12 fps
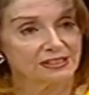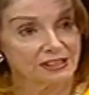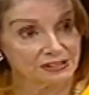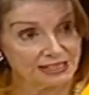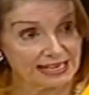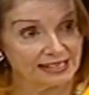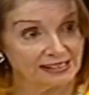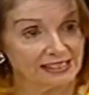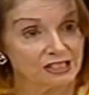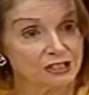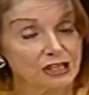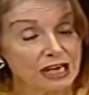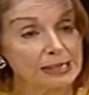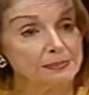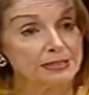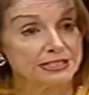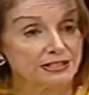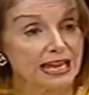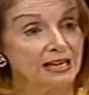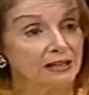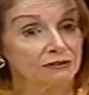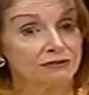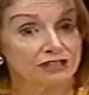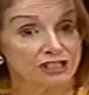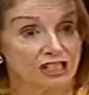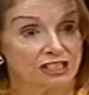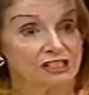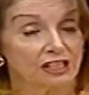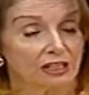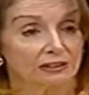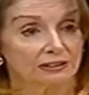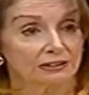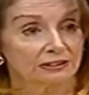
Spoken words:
today in Jamestown, Virginia,